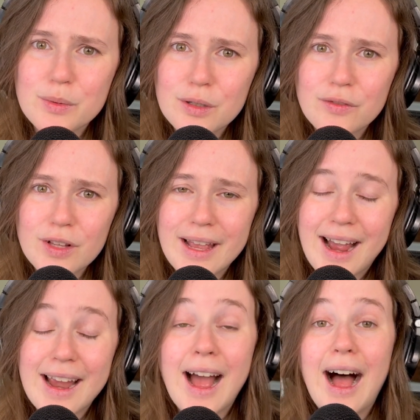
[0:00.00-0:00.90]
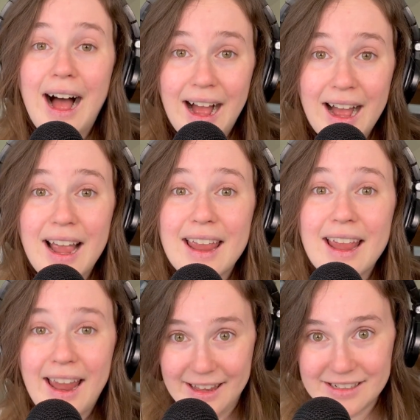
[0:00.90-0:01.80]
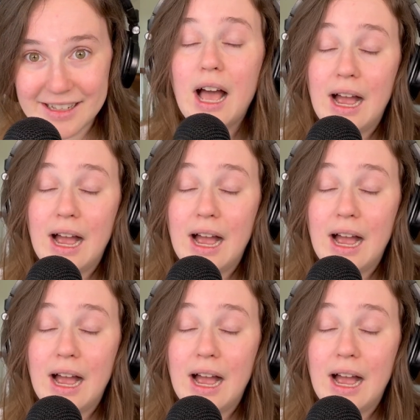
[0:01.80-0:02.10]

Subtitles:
Beautiful AI, I hated it.